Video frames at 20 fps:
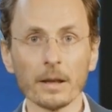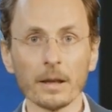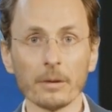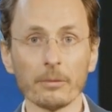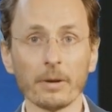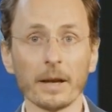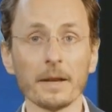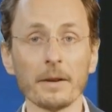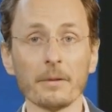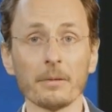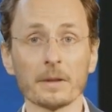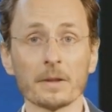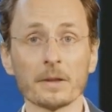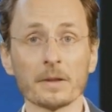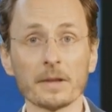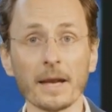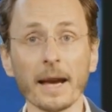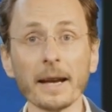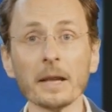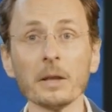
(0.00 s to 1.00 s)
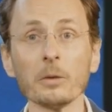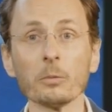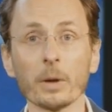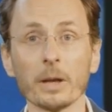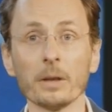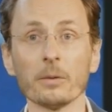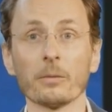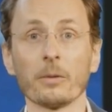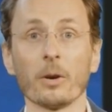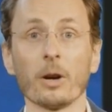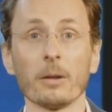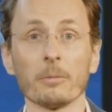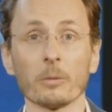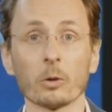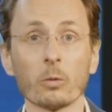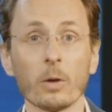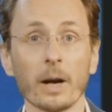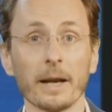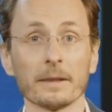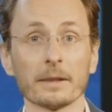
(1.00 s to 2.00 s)
If I have a second wind farm
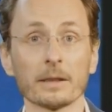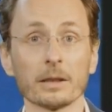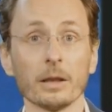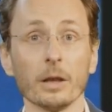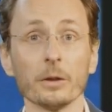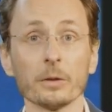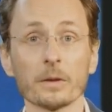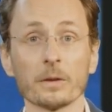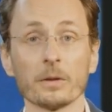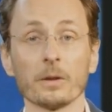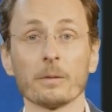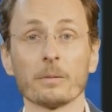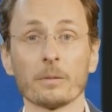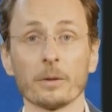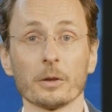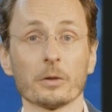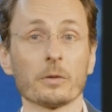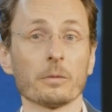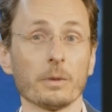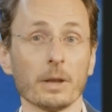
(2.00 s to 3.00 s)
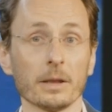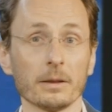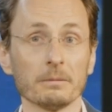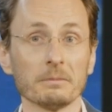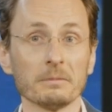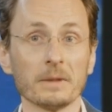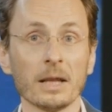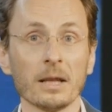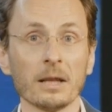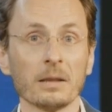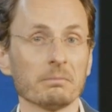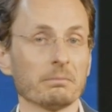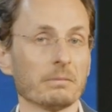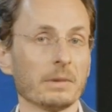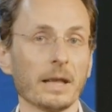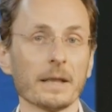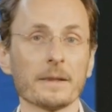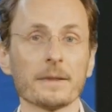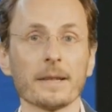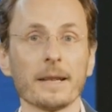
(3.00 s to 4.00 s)
quite close to the first one,
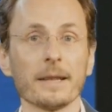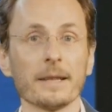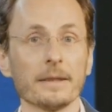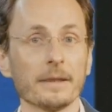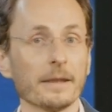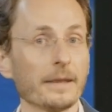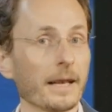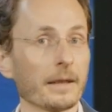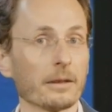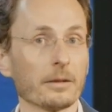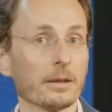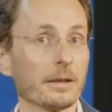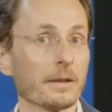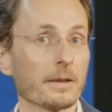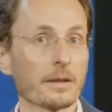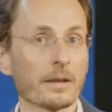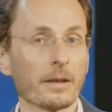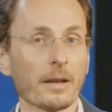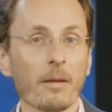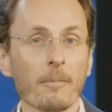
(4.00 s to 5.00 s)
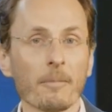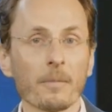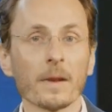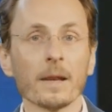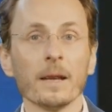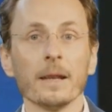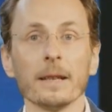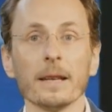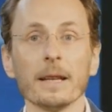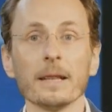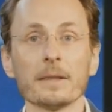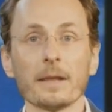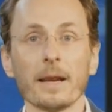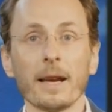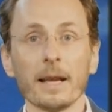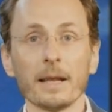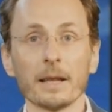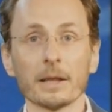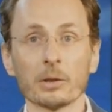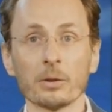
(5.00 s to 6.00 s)
let's say in the Netherlands, its
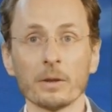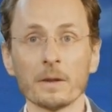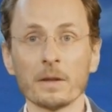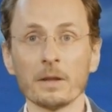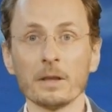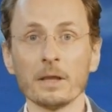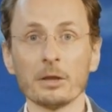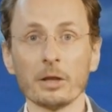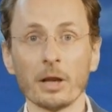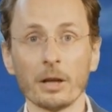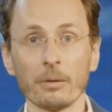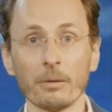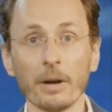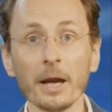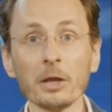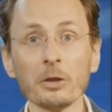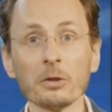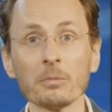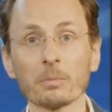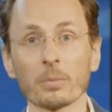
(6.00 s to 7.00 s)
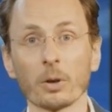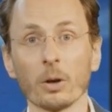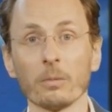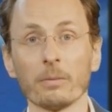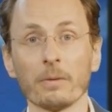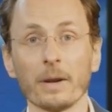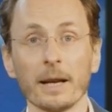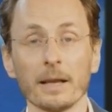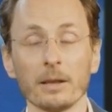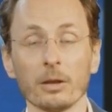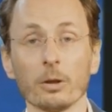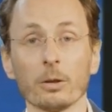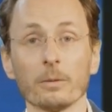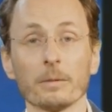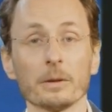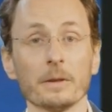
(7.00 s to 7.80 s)
electricity generation profile over